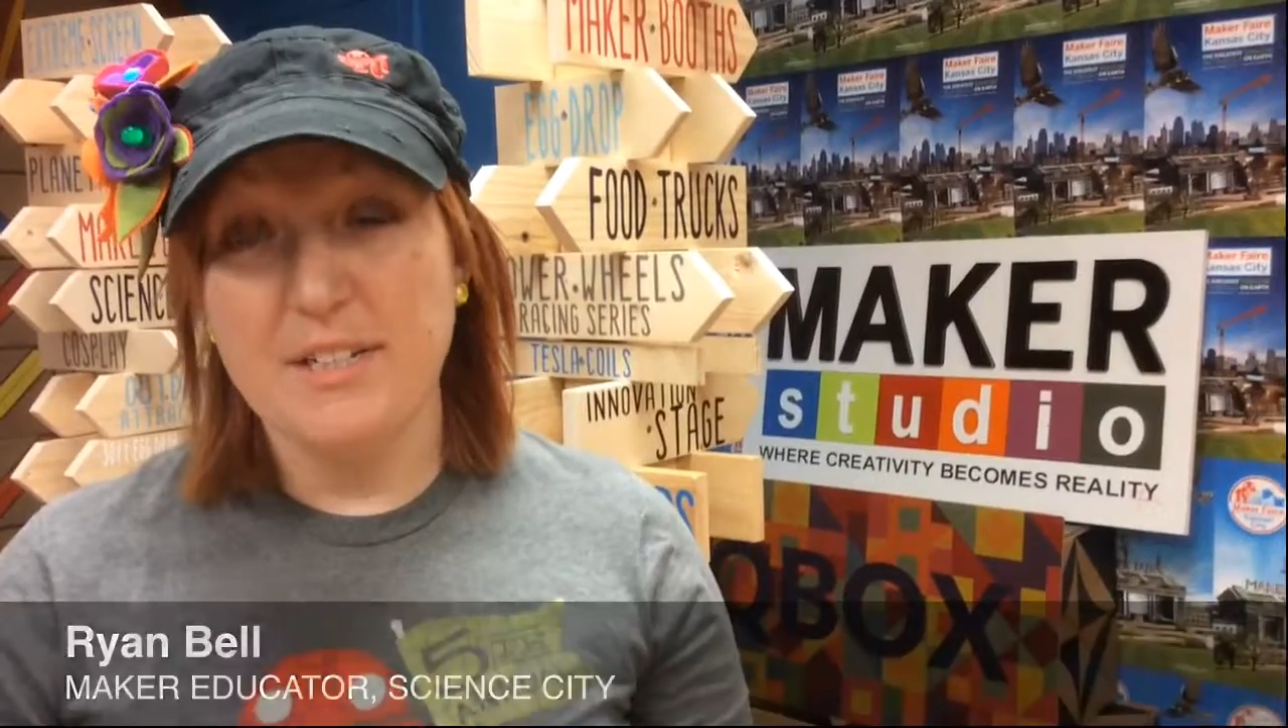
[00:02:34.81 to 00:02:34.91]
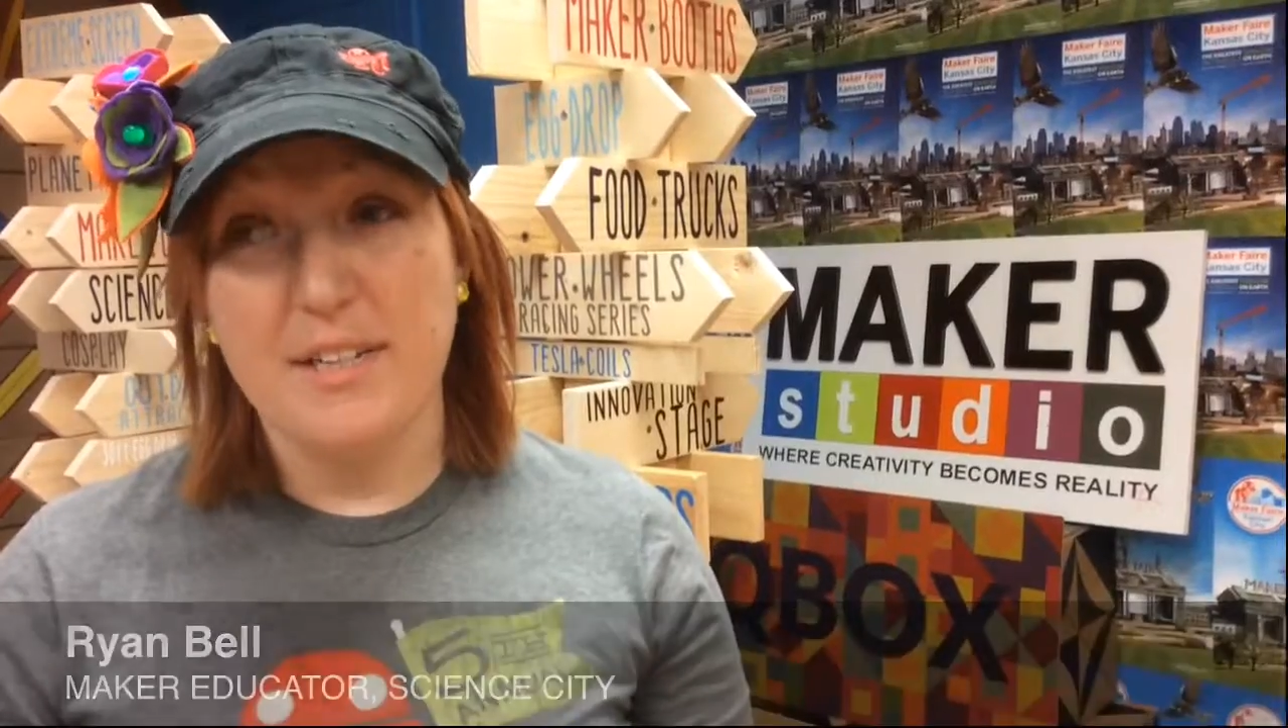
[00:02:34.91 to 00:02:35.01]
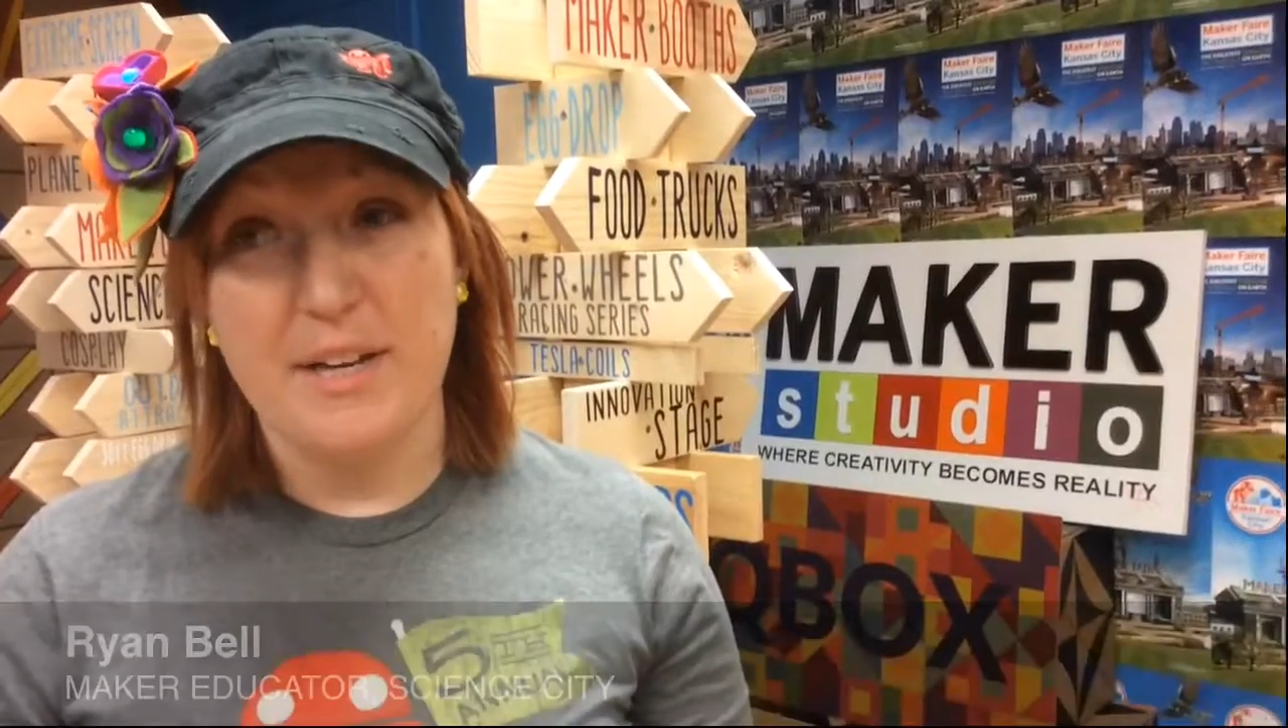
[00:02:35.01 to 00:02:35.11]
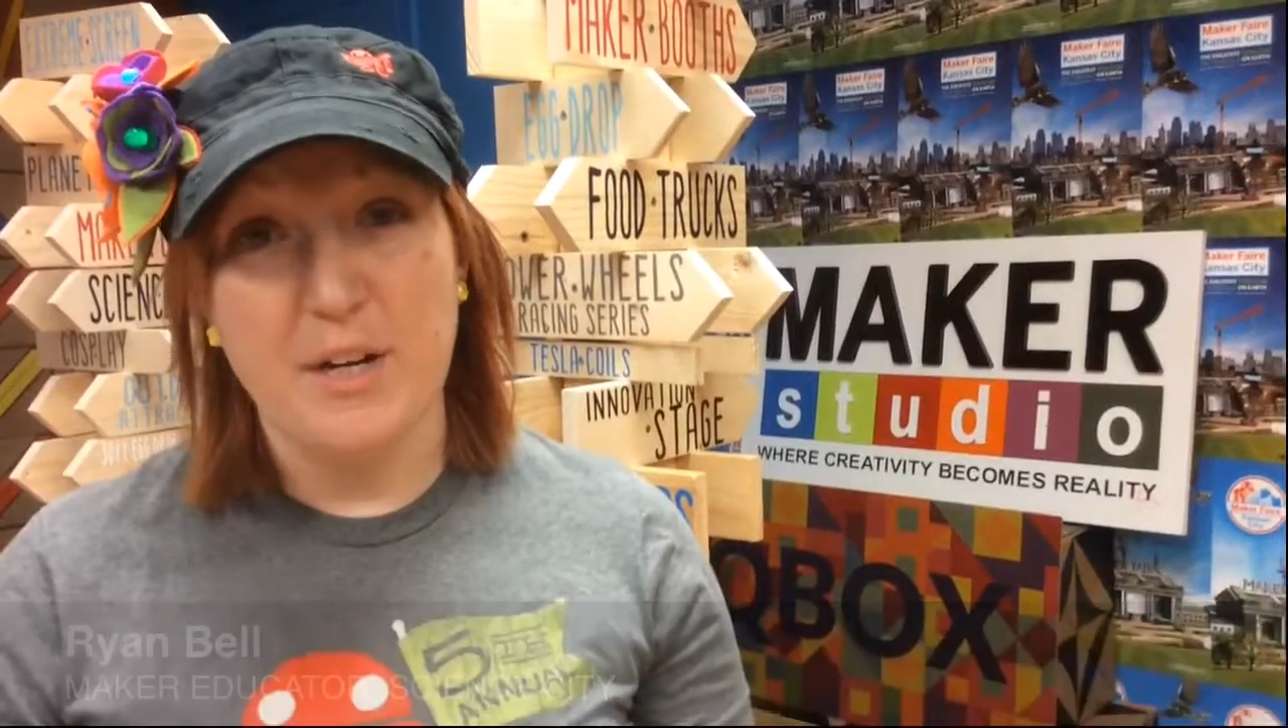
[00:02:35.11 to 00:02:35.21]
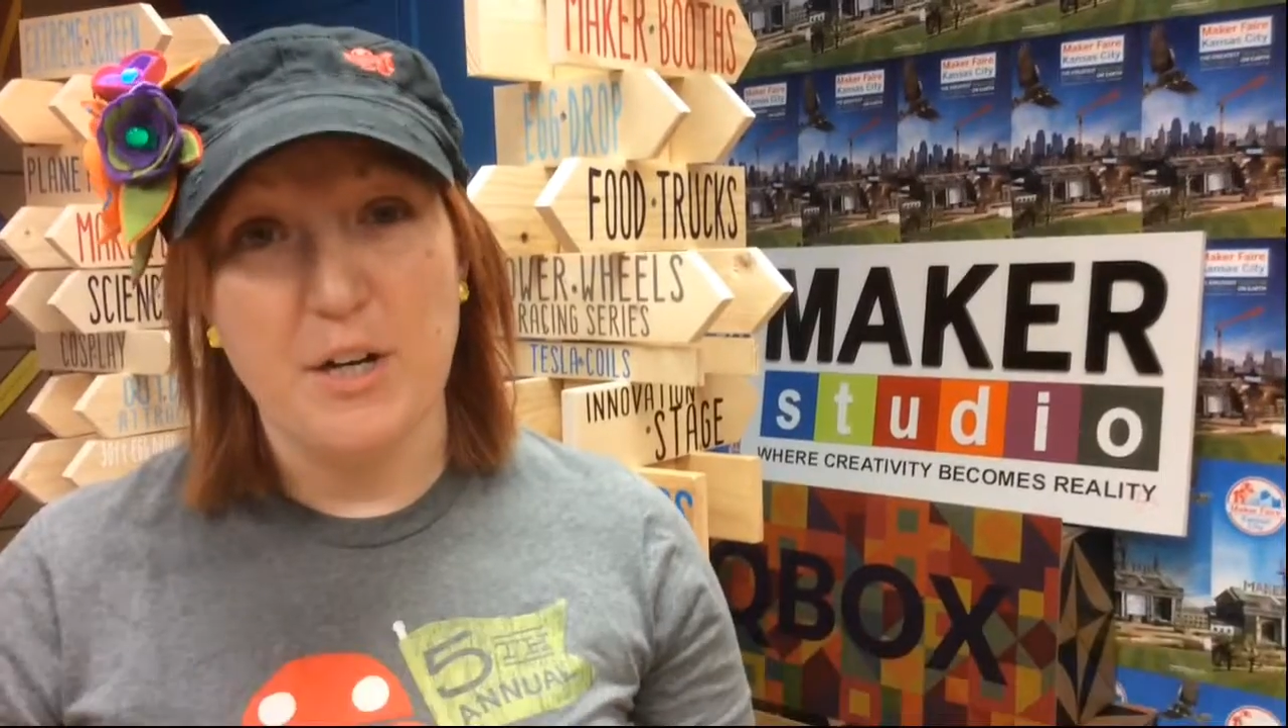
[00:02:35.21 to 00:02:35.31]

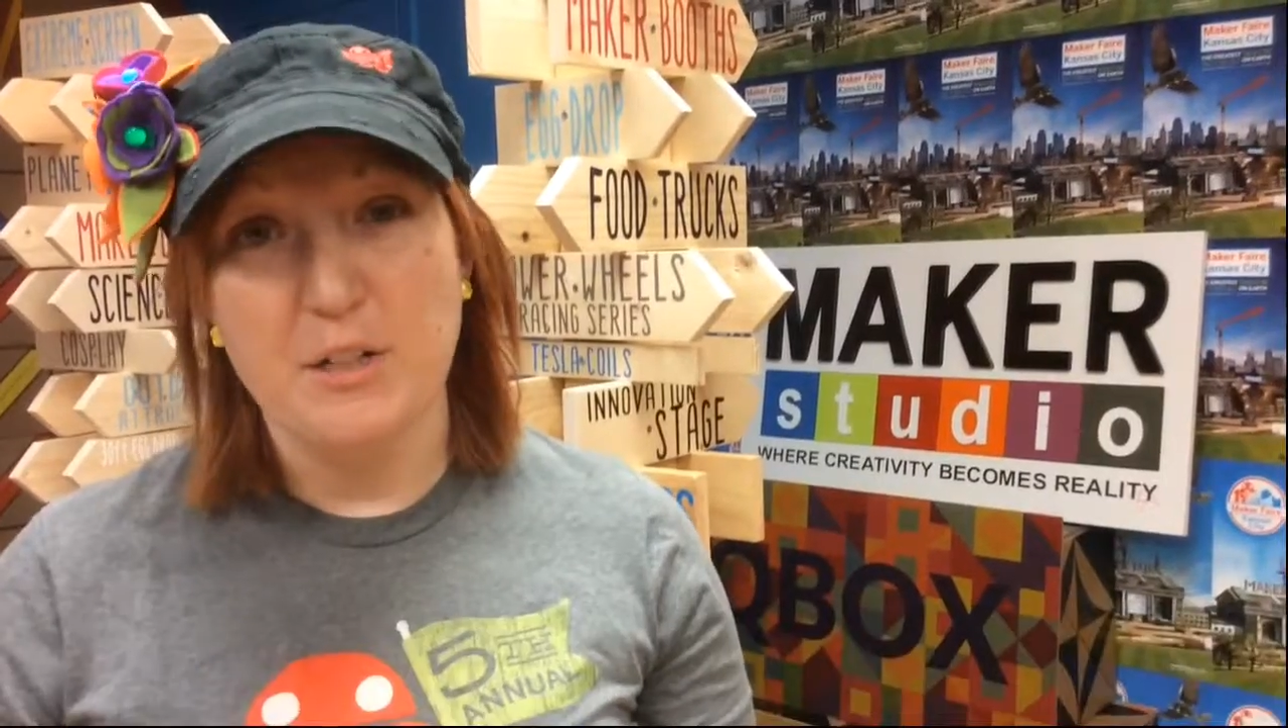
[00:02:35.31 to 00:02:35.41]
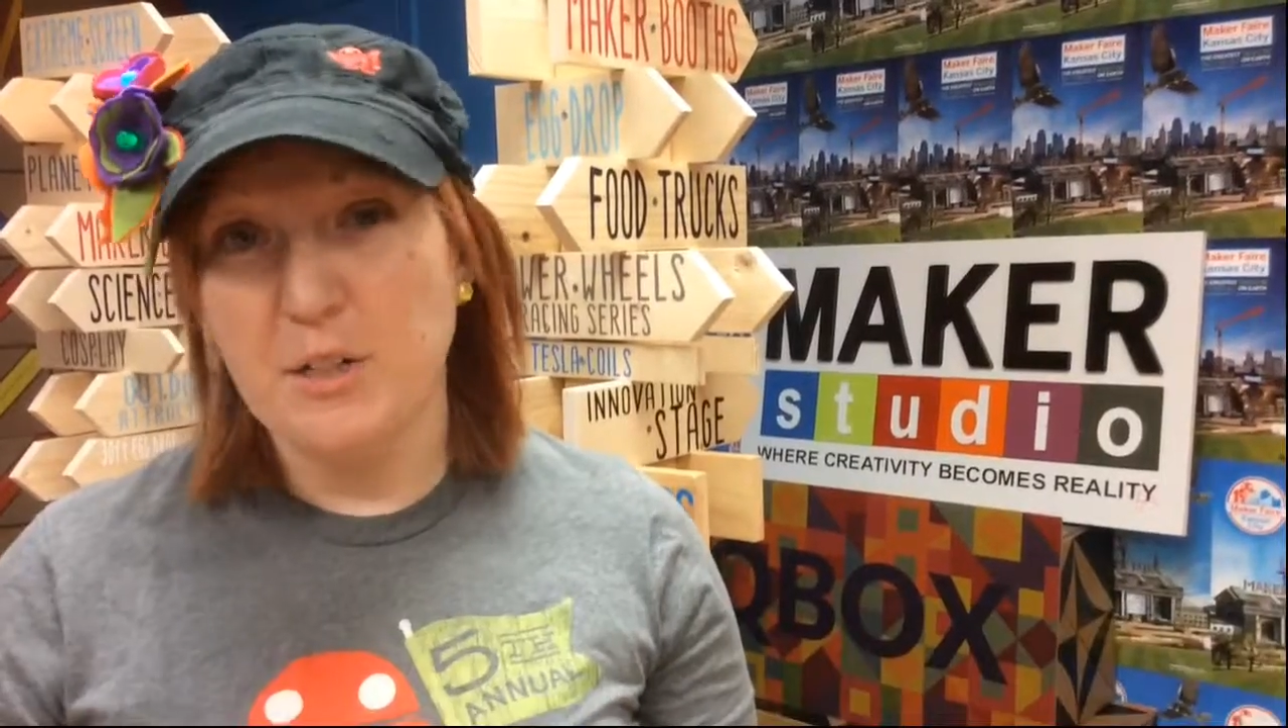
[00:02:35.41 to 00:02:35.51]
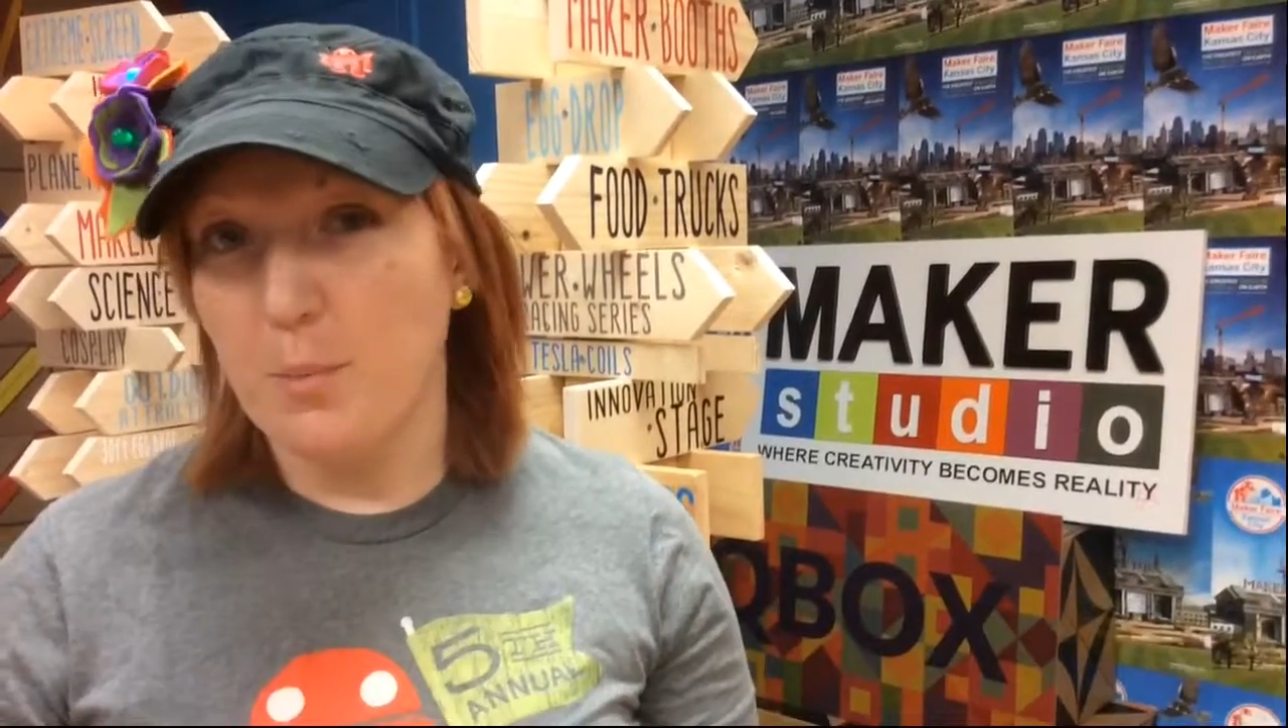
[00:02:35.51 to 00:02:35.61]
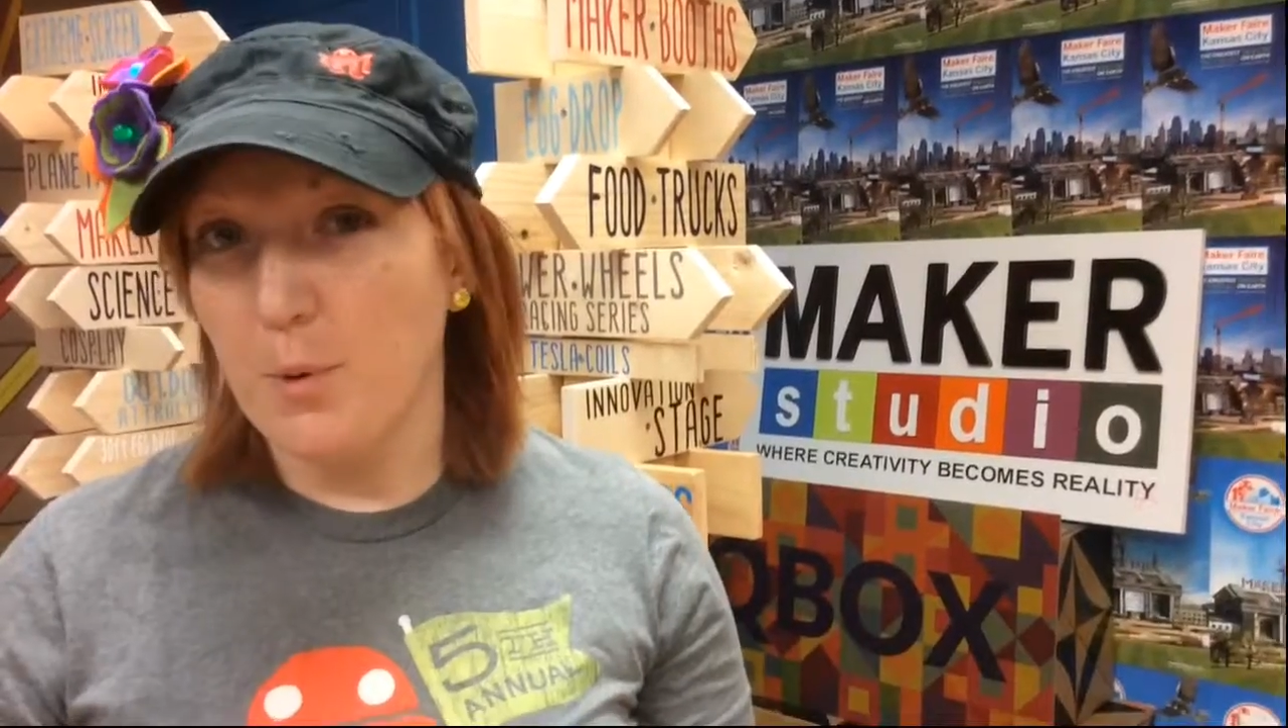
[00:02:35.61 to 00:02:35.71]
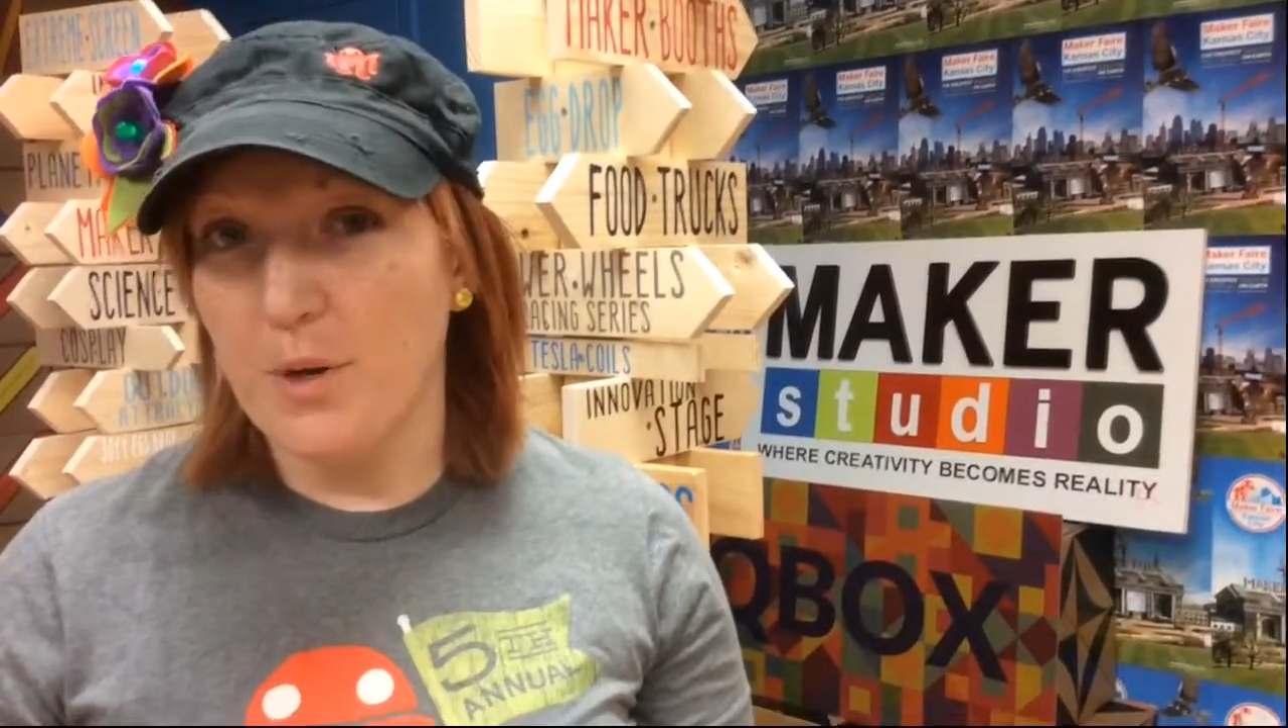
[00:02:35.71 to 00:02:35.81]
that are
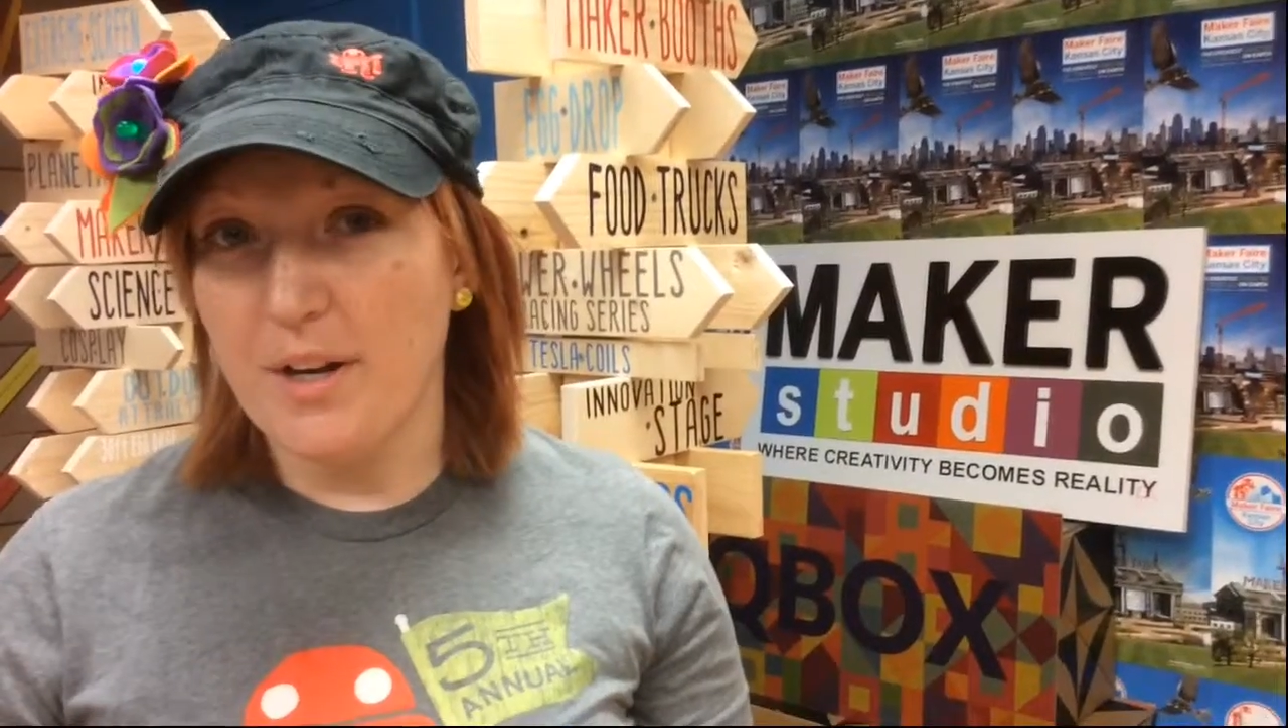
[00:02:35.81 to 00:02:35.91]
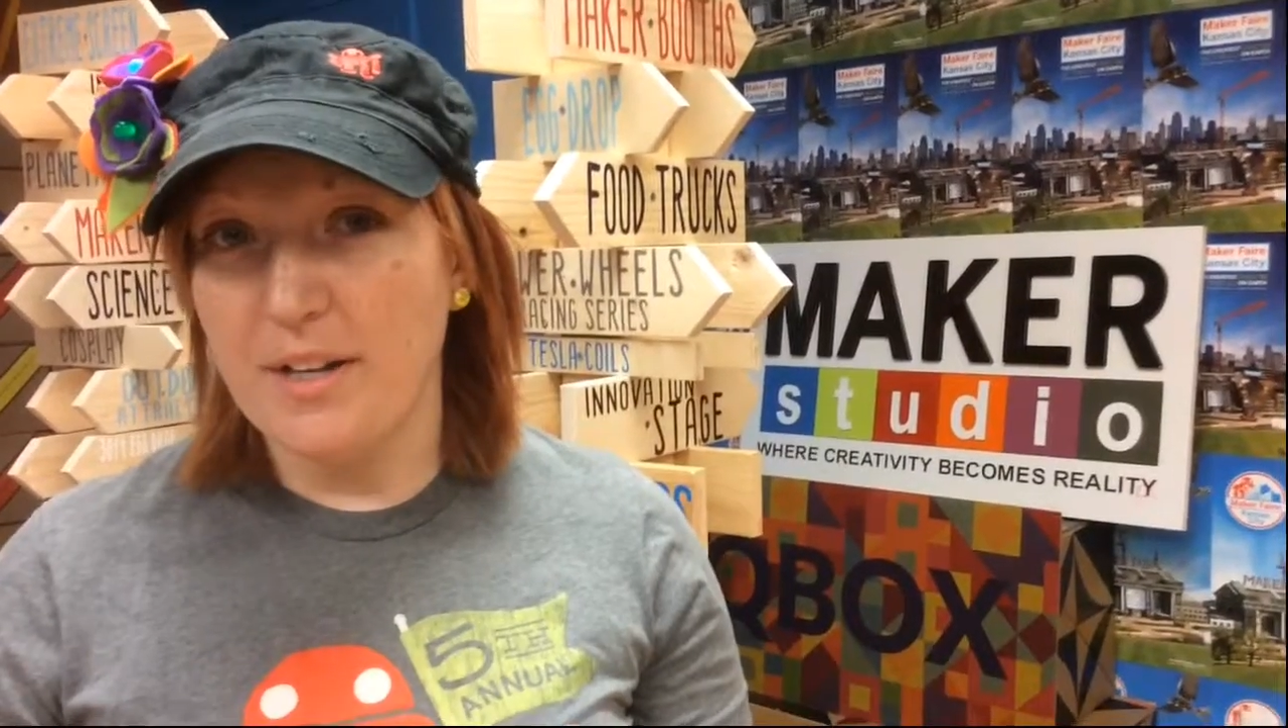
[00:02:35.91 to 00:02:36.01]
supporting